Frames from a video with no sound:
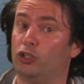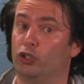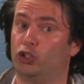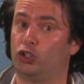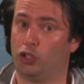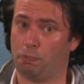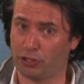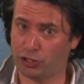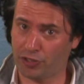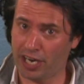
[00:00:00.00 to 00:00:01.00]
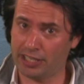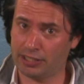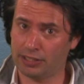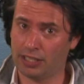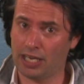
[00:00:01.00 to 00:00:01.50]
the
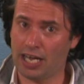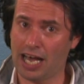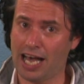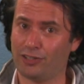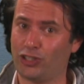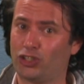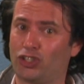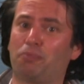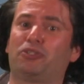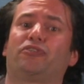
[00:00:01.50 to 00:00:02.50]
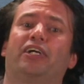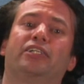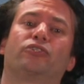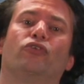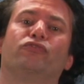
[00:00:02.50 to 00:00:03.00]
superstrate and the
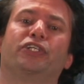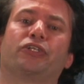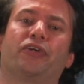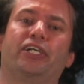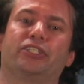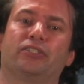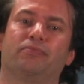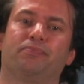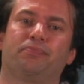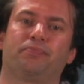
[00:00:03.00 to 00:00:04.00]
substrate configuration.